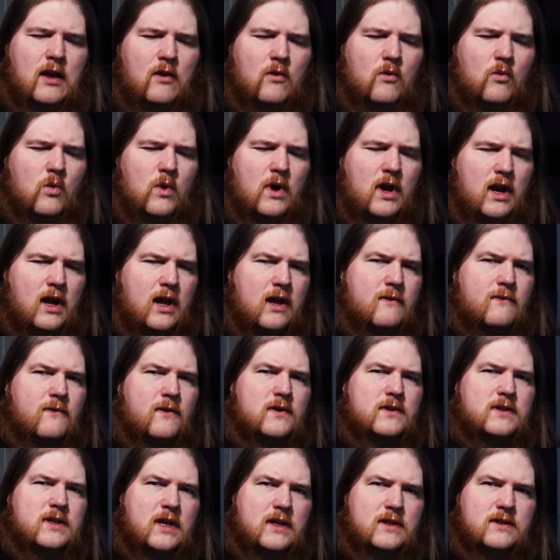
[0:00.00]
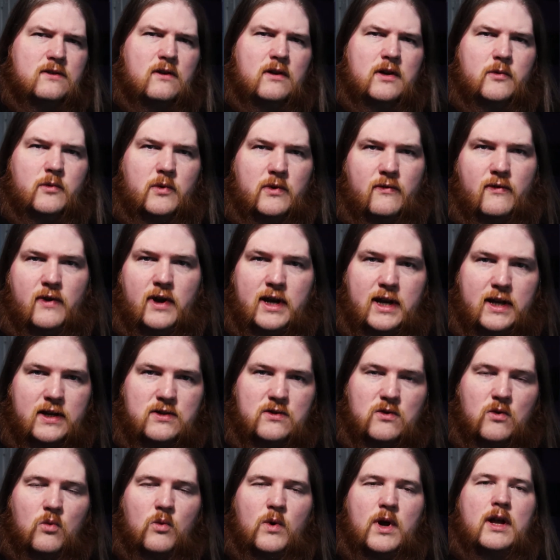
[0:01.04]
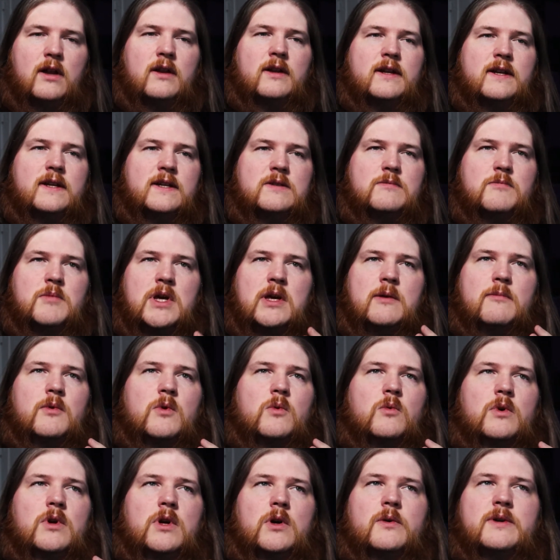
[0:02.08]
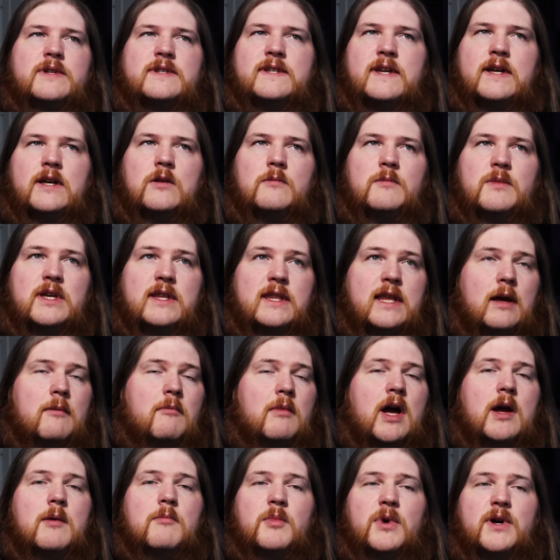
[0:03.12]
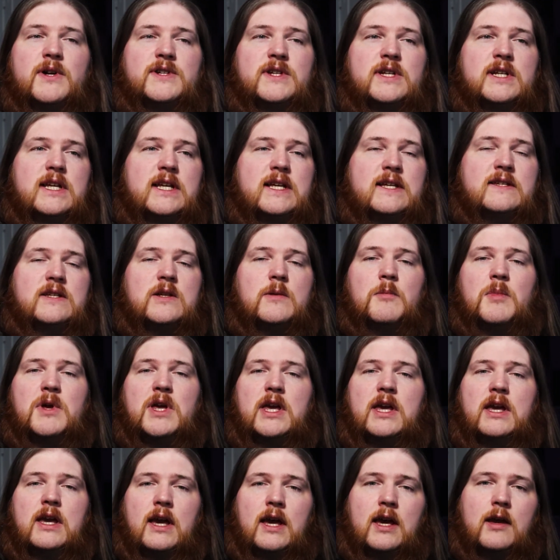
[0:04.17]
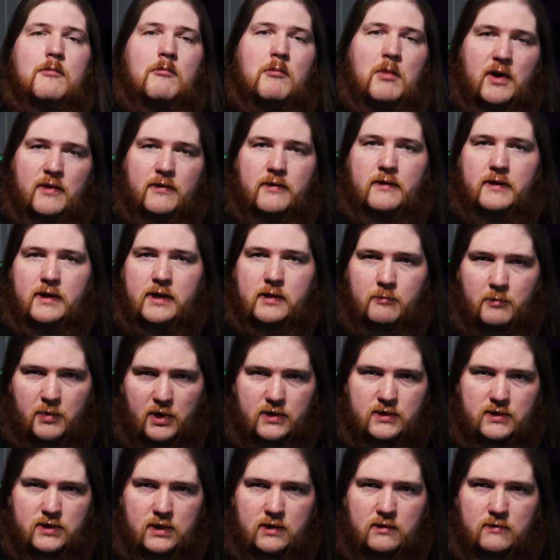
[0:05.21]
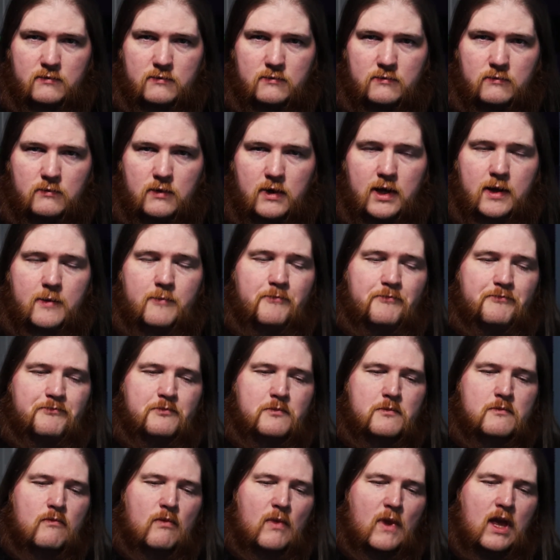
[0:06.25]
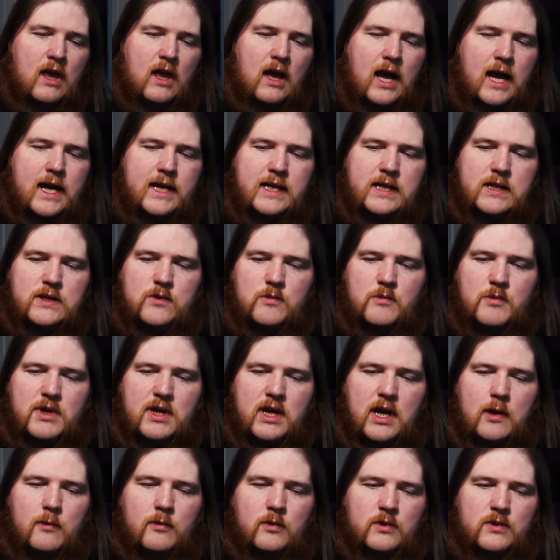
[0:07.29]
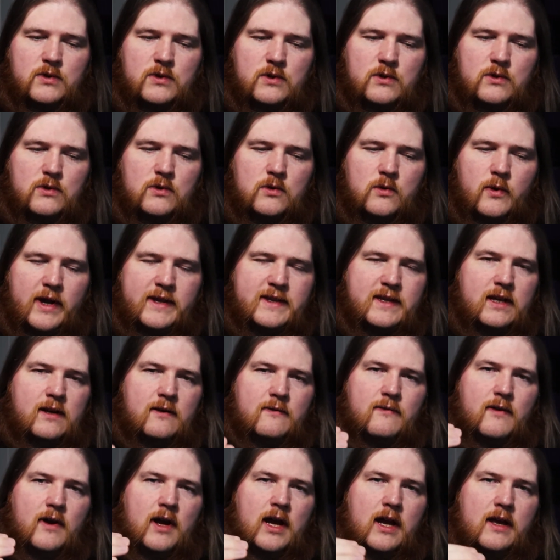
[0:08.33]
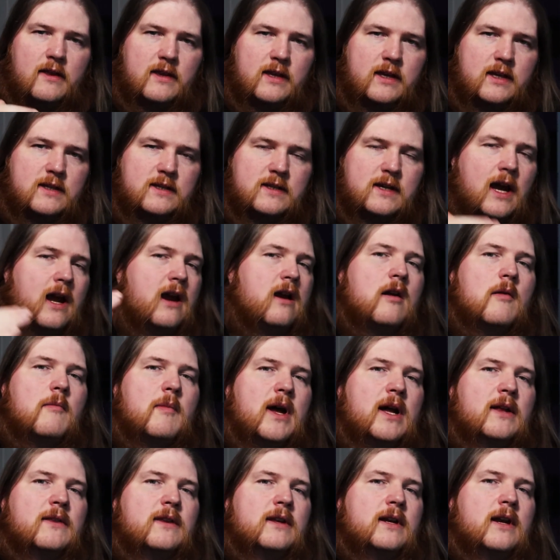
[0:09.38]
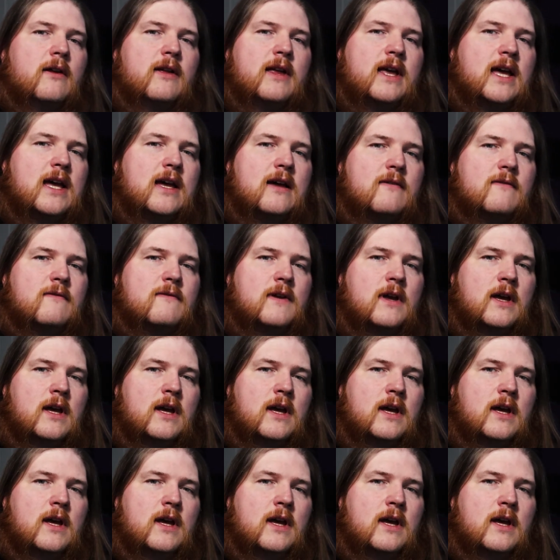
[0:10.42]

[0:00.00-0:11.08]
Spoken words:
when I first got started with financial wellness, people would always tell me that my budget needs to be a monthly budget, right? I need to be able to identify the entire amount that I'll have